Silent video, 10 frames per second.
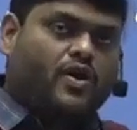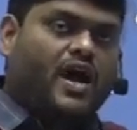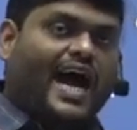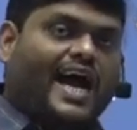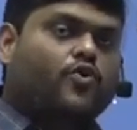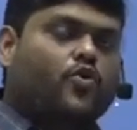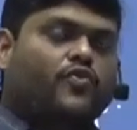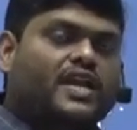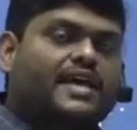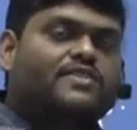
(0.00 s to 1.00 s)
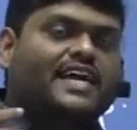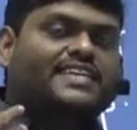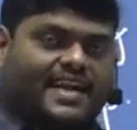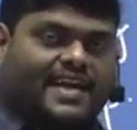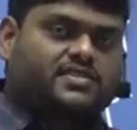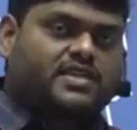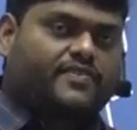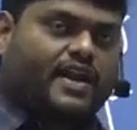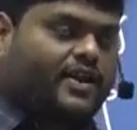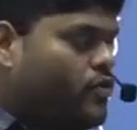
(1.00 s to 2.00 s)
And who will give that 10 extra
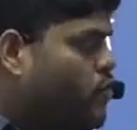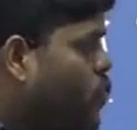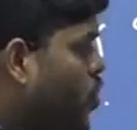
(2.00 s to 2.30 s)
value?